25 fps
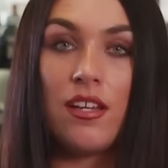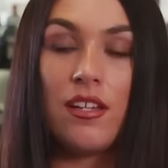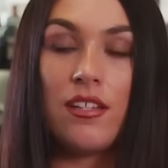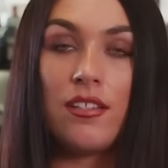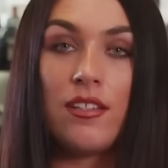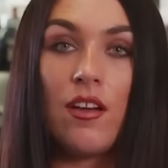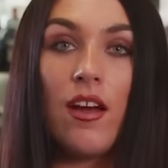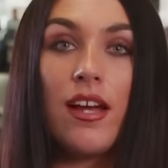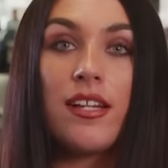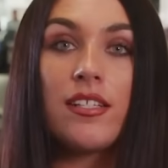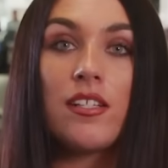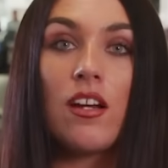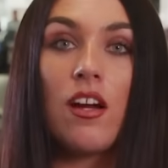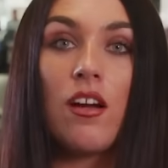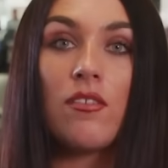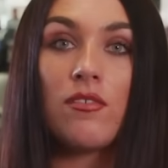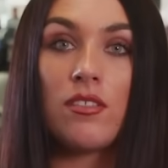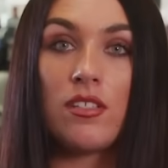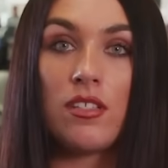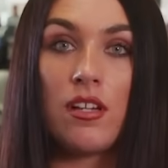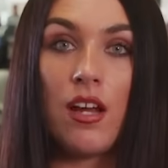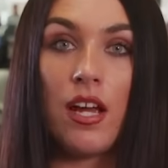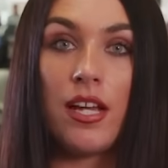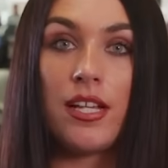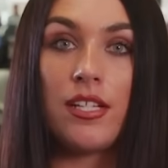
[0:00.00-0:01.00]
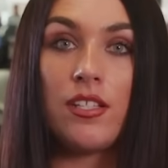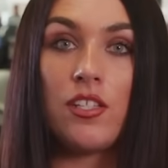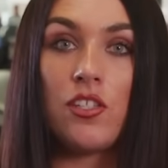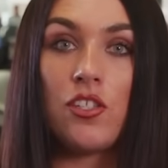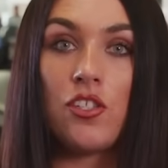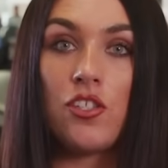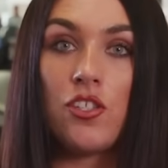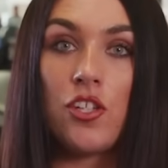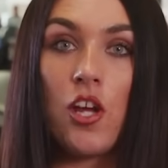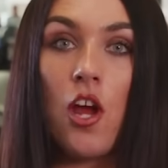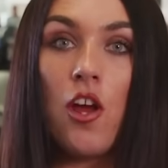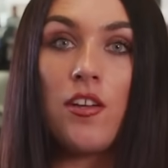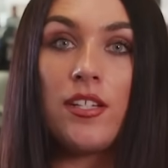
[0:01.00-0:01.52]
Night after night, he
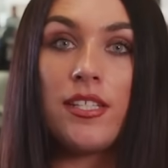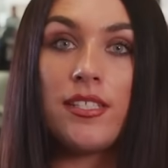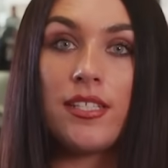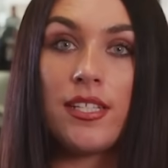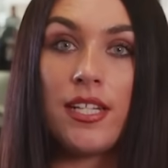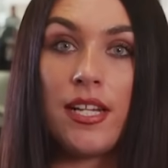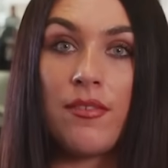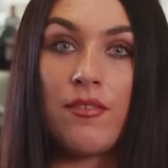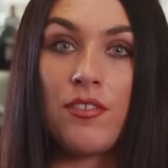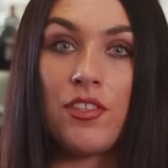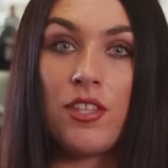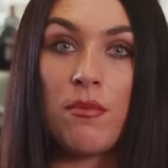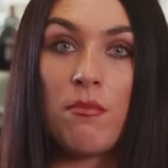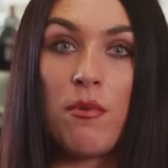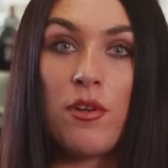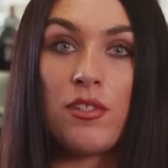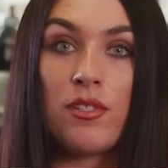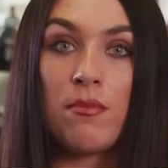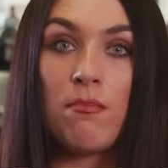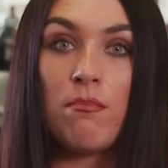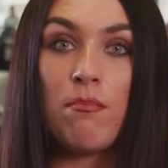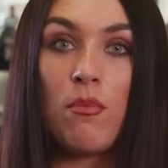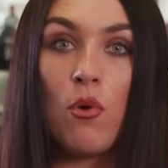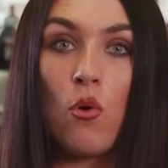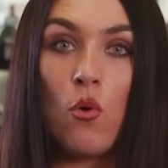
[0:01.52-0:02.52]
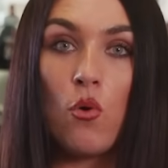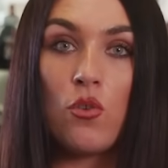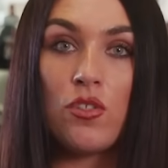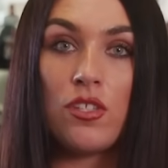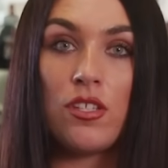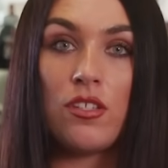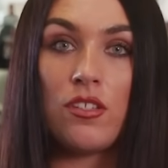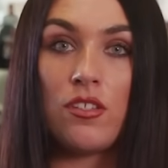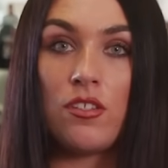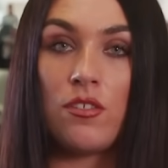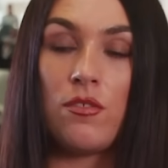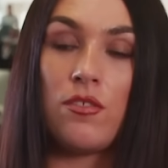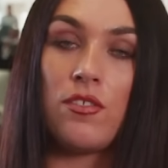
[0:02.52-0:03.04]
sternly delivered the most
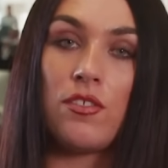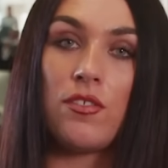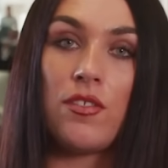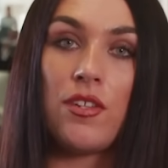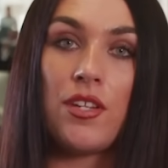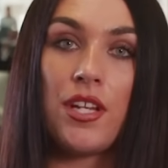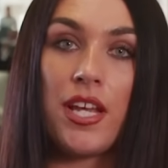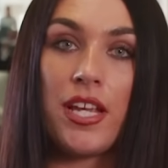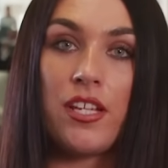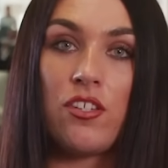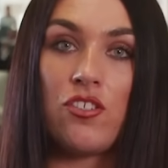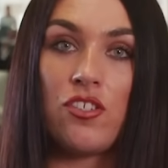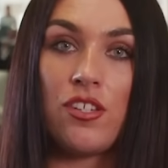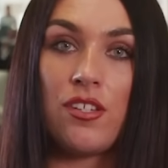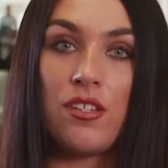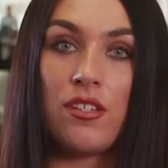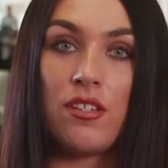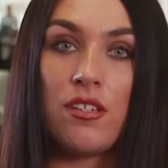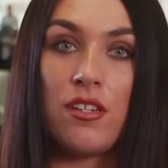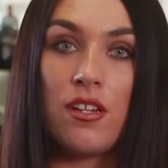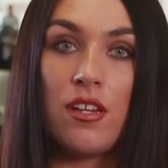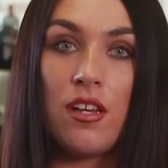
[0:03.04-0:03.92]
important news to the nation,